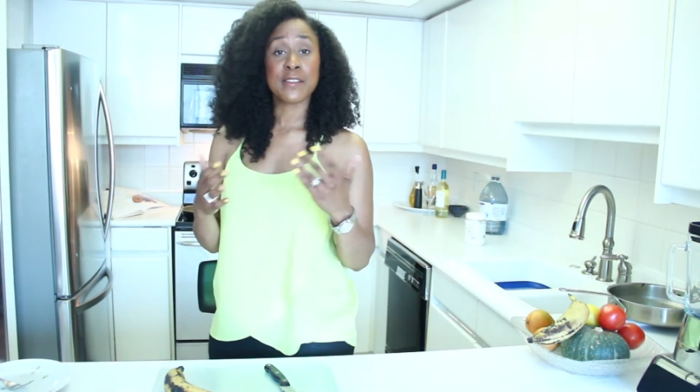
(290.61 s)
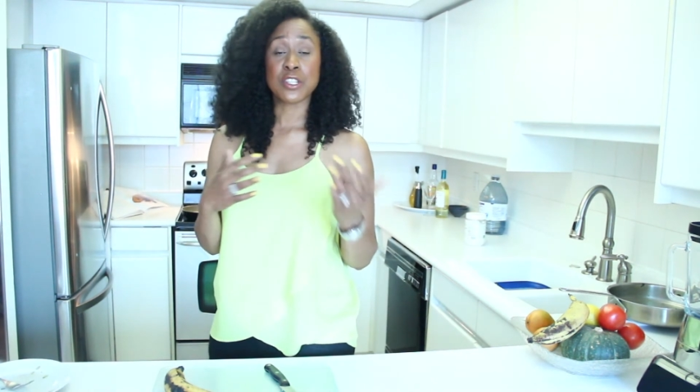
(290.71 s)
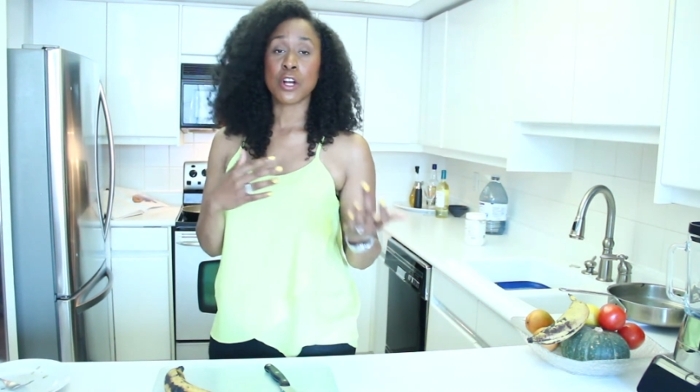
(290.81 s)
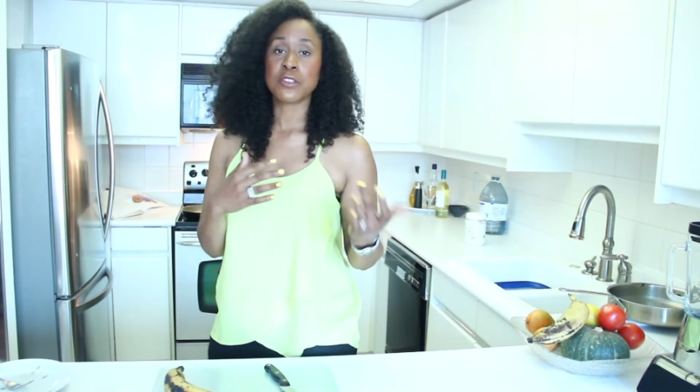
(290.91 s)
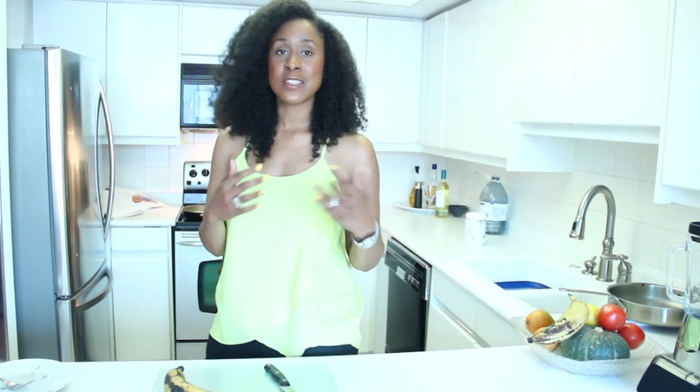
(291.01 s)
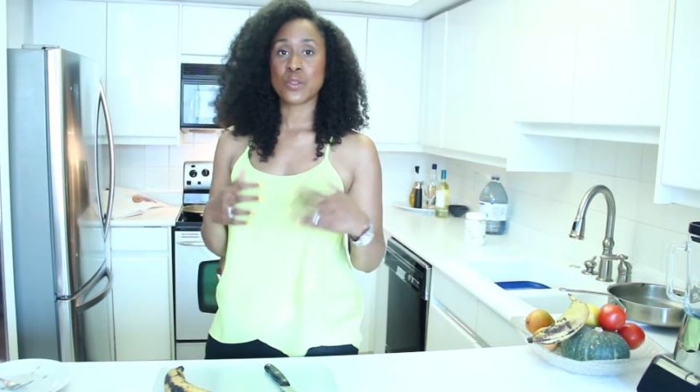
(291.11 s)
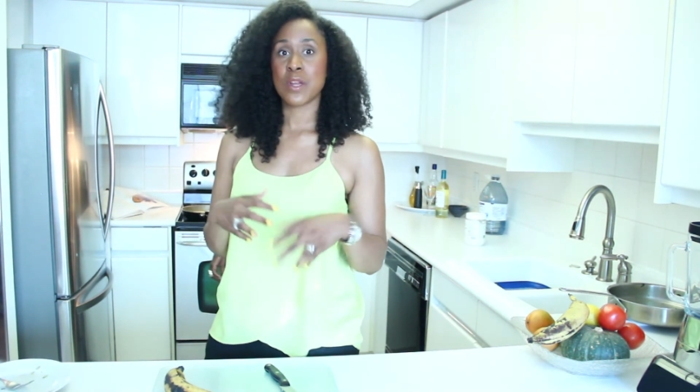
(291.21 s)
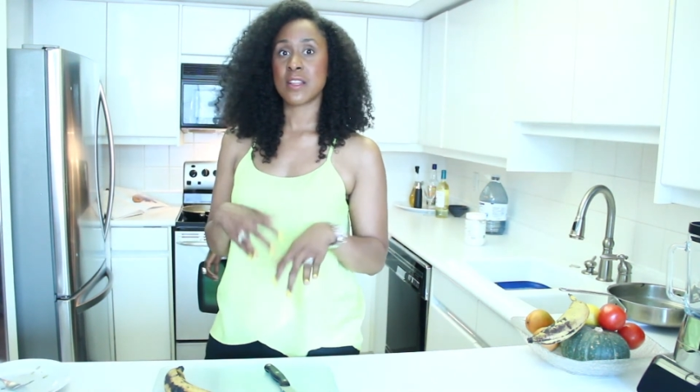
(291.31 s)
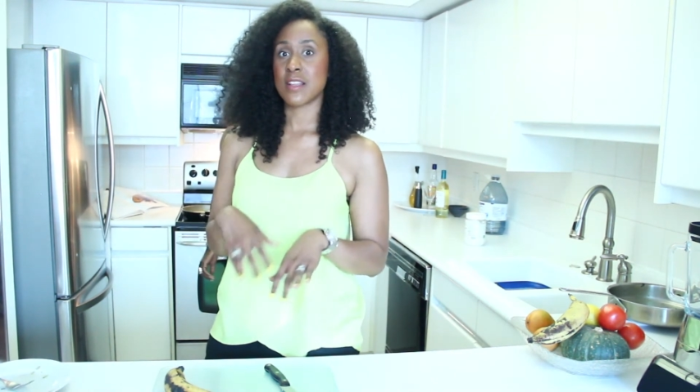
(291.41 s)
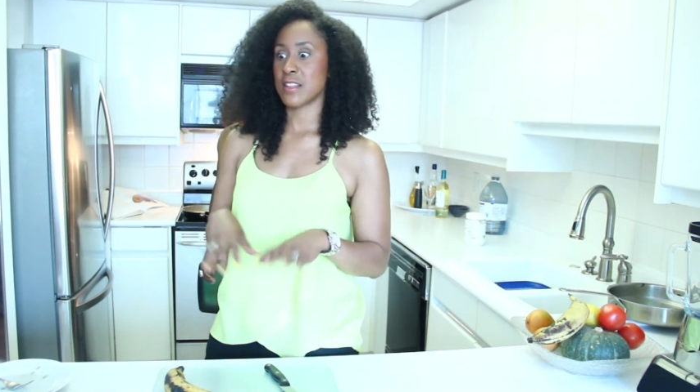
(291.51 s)
of salty
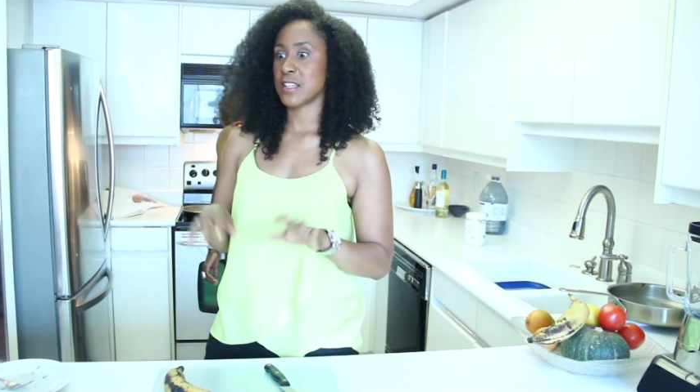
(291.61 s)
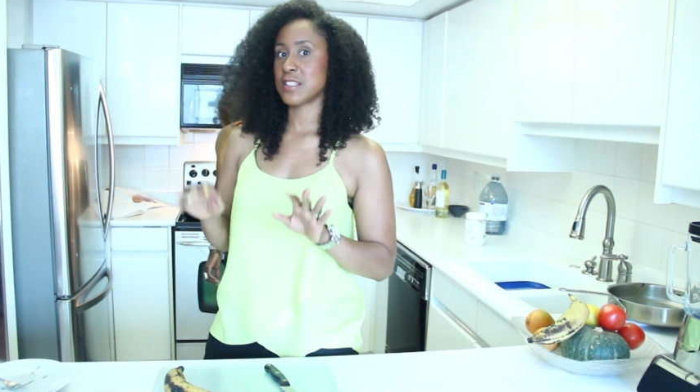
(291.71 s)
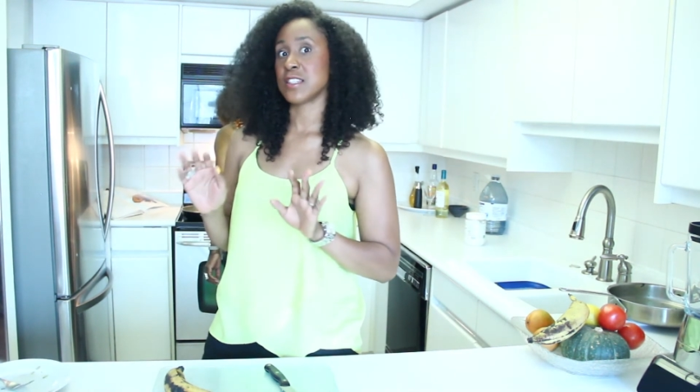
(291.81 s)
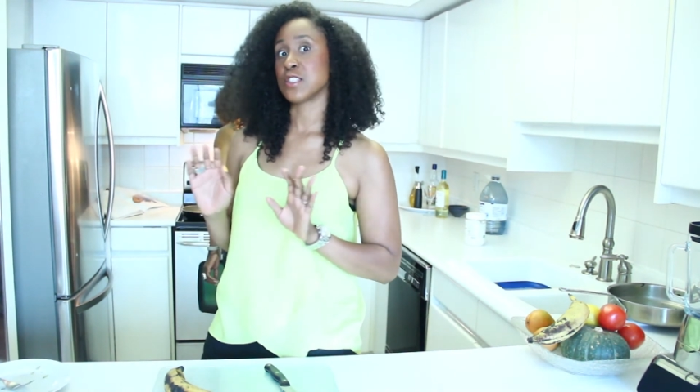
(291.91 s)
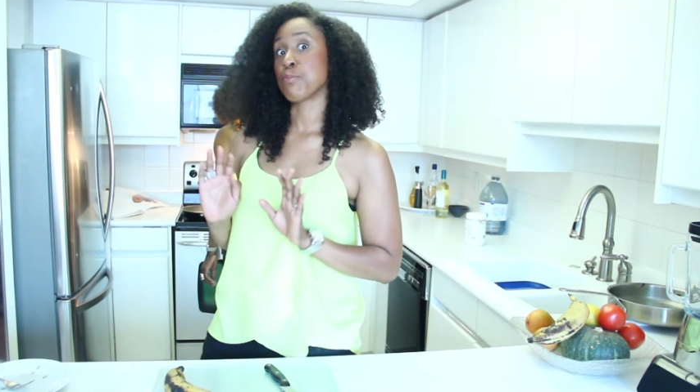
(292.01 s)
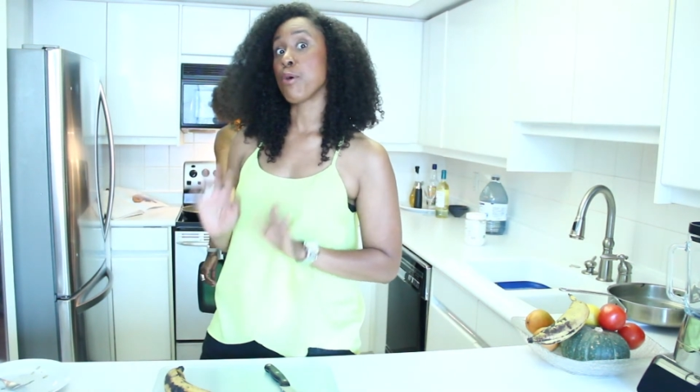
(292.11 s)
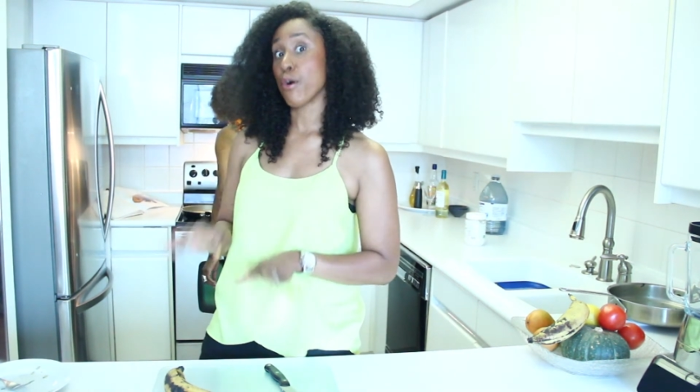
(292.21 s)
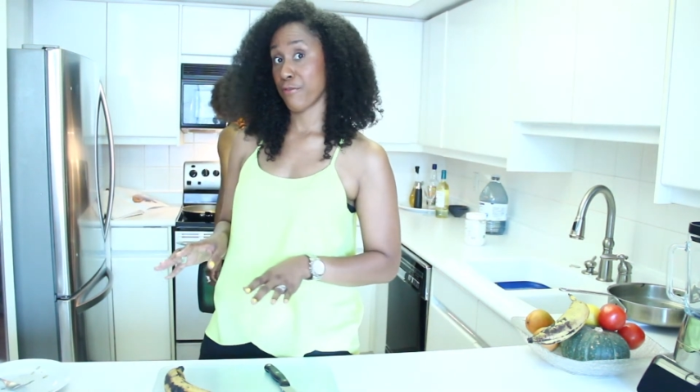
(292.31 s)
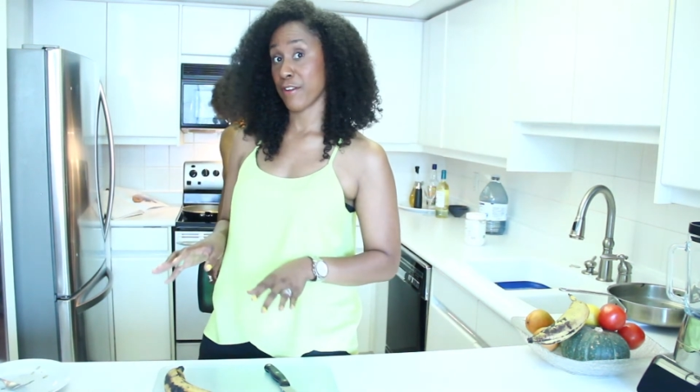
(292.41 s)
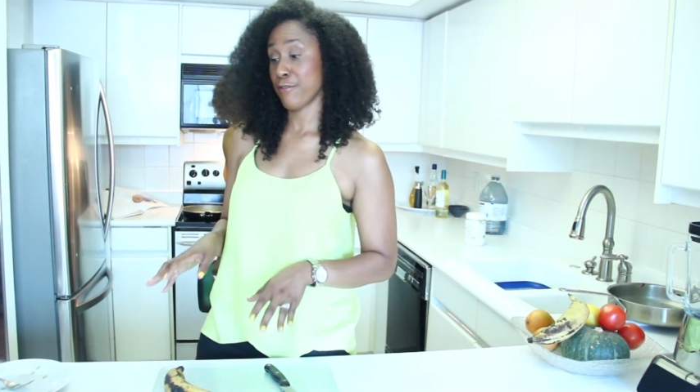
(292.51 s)
sweet, then this is
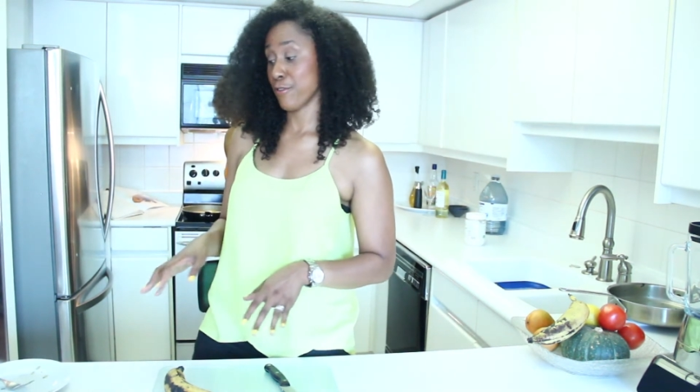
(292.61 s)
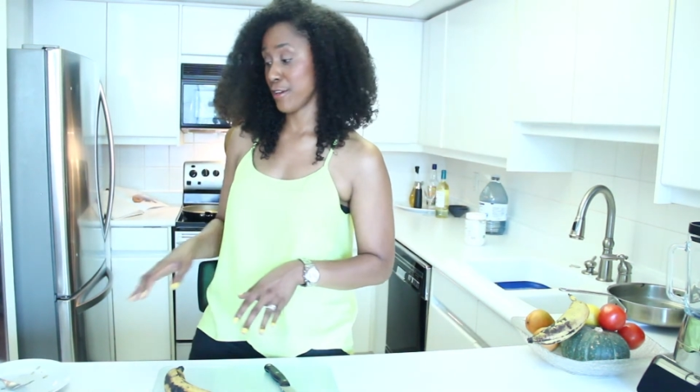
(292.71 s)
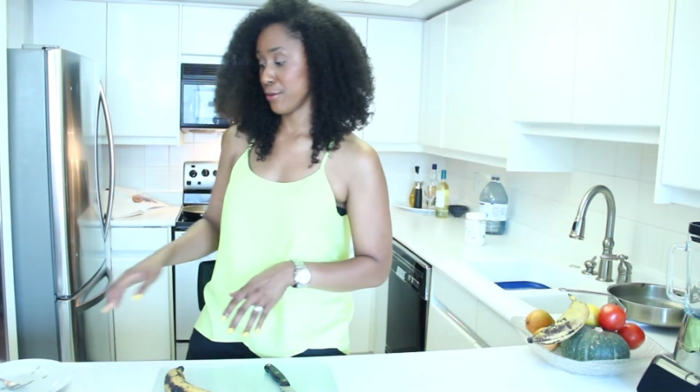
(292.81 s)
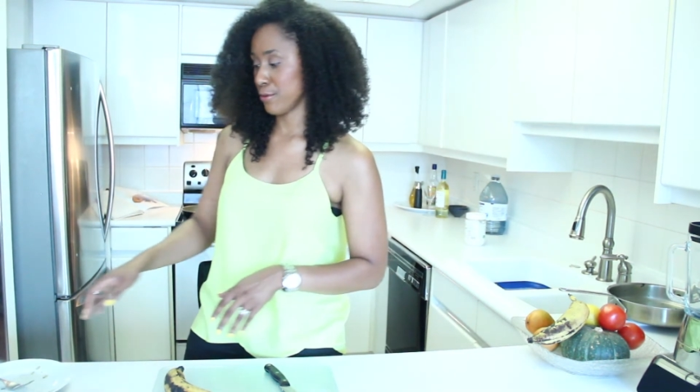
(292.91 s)
perfect for you.